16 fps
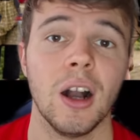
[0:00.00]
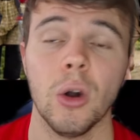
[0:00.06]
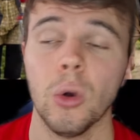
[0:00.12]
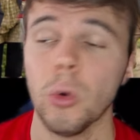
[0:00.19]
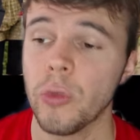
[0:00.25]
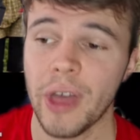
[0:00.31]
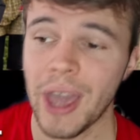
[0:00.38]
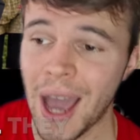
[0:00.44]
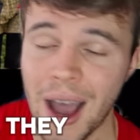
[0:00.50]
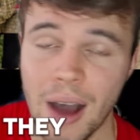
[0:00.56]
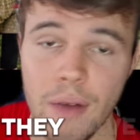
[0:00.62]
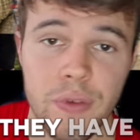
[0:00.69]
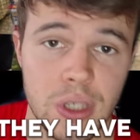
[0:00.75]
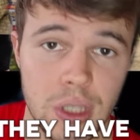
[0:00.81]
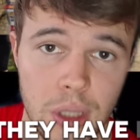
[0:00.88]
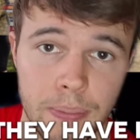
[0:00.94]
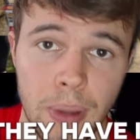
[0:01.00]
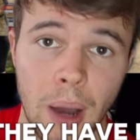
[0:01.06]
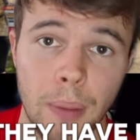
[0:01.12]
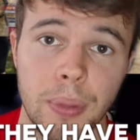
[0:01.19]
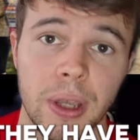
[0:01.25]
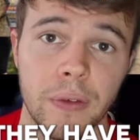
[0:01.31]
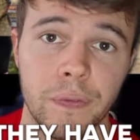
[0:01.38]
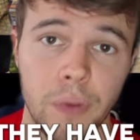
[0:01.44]
All they have is the
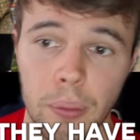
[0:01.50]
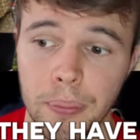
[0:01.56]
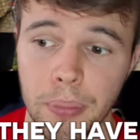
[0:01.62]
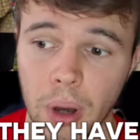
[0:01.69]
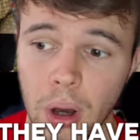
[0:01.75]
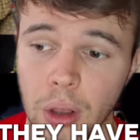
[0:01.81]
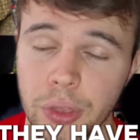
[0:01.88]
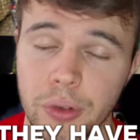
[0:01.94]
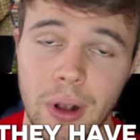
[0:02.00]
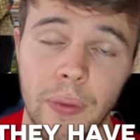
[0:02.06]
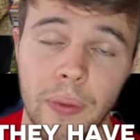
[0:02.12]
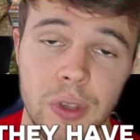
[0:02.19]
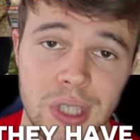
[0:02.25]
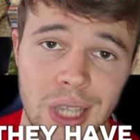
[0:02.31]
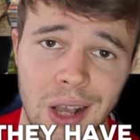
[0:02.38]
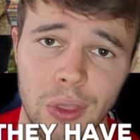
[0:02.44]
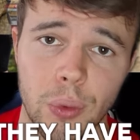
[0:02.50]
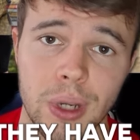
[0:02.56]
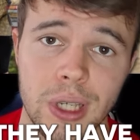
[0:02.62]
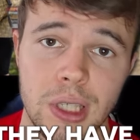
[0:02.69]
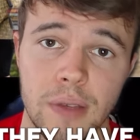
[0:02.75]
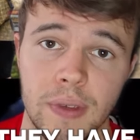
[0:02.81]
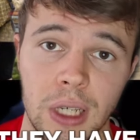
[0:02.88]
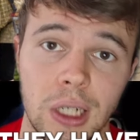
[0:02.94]
public footpath around the
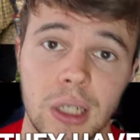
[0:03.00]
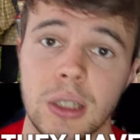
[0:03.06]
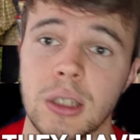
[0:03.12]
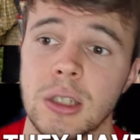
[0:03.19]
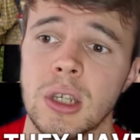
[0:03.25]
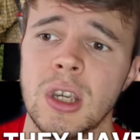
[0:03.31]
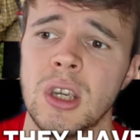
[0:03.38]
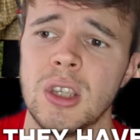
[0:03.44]
southwest of England,